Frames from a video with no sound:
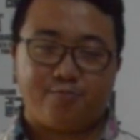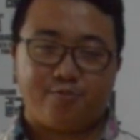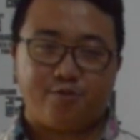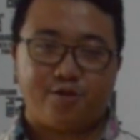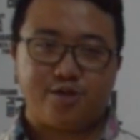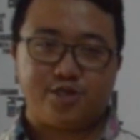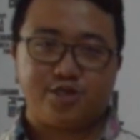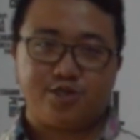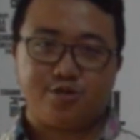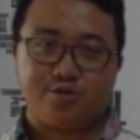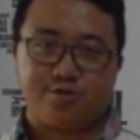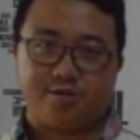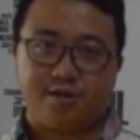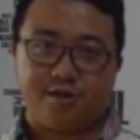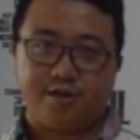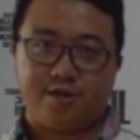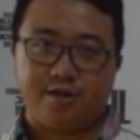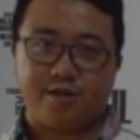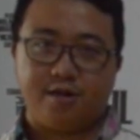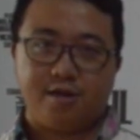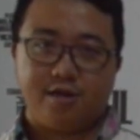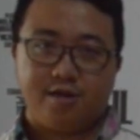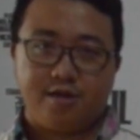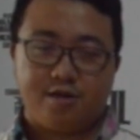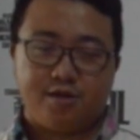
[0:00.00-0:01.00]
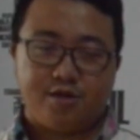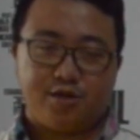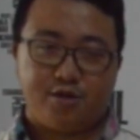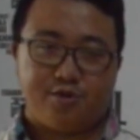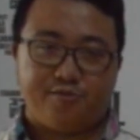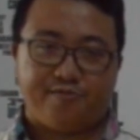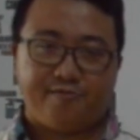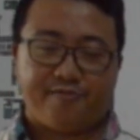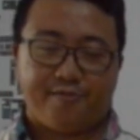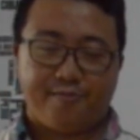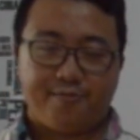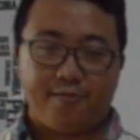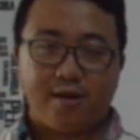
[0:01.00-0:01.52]
pretty sure that you're
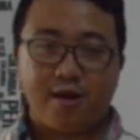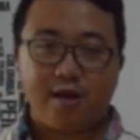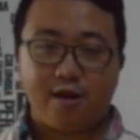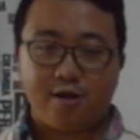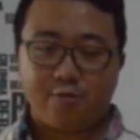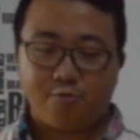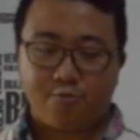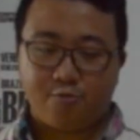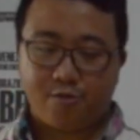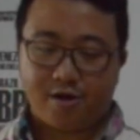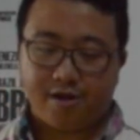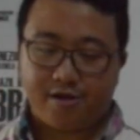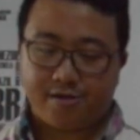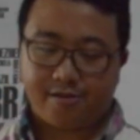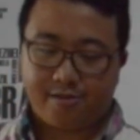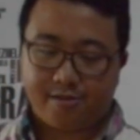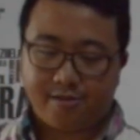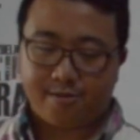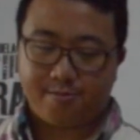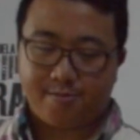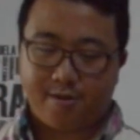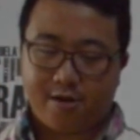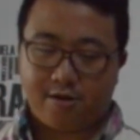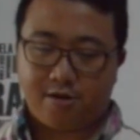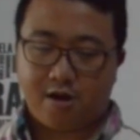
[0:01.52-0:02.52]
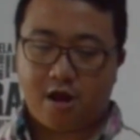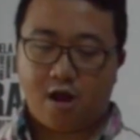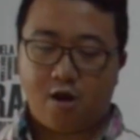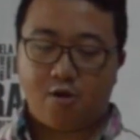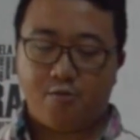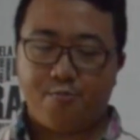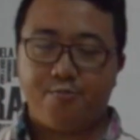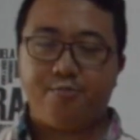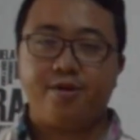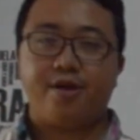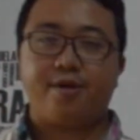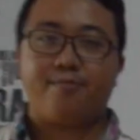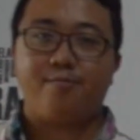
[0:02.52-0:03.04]
familiar with about
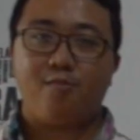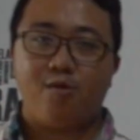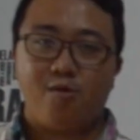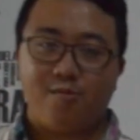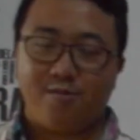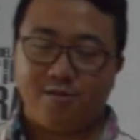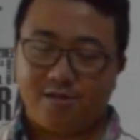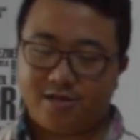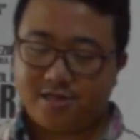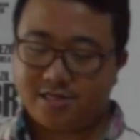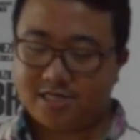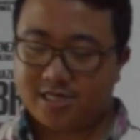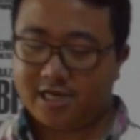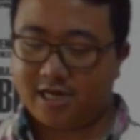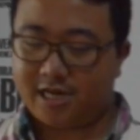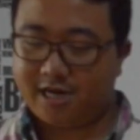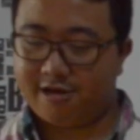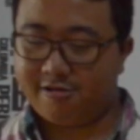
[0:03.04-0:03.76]
how big mobile is in